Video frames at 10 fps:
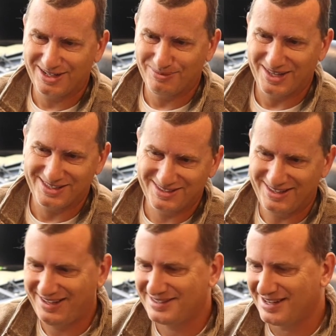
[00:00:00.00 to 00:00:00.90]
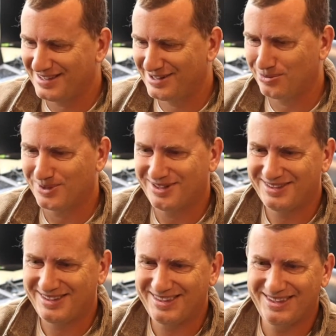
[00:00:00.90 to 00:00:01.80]
It's not the end of the world
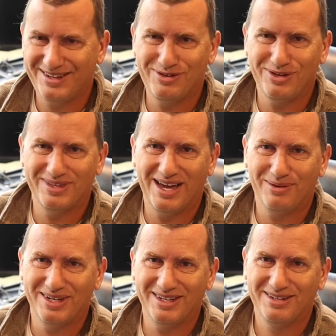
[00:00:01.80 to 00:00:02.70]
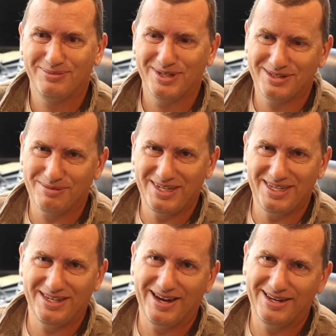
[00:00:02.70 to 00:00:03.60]
that you have to do it that way. But to
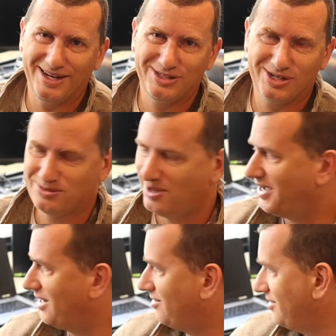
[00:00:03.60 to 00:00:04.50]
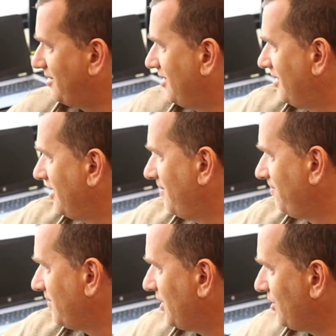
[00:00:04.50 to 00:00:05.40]
me, I charge my batteries
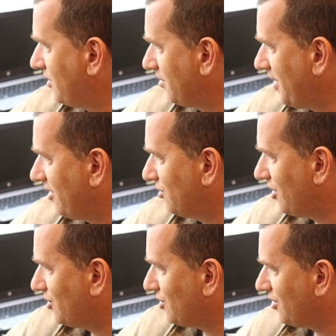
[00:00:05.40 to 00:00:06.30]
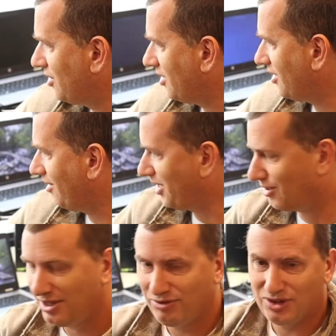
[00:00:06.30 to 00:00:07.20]
using a battery charger. They
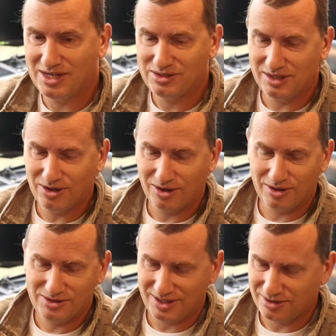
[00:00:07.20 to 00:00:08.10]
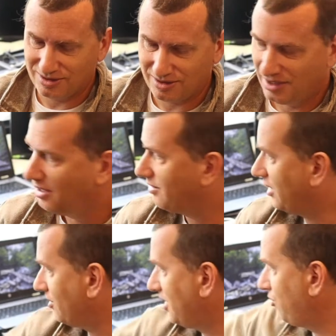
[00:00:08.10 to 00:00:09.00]
don't give you the SD cards either. They
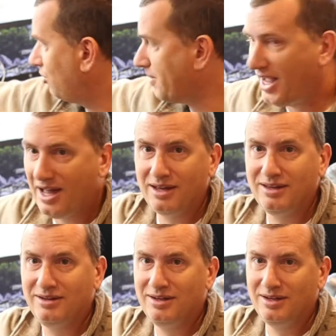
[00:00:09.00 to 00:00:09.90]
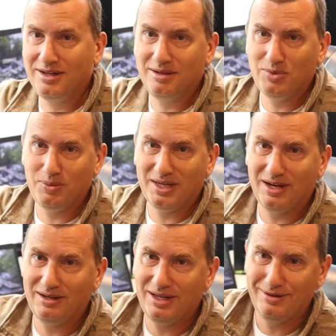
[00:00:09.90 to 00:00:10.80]
don't give you a bag. It would be
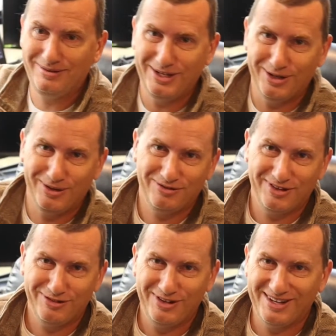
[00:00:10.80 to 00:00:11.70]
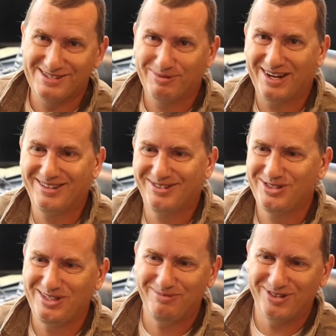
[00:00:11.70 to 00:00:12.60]
kind of neato if you had some kind of little cheap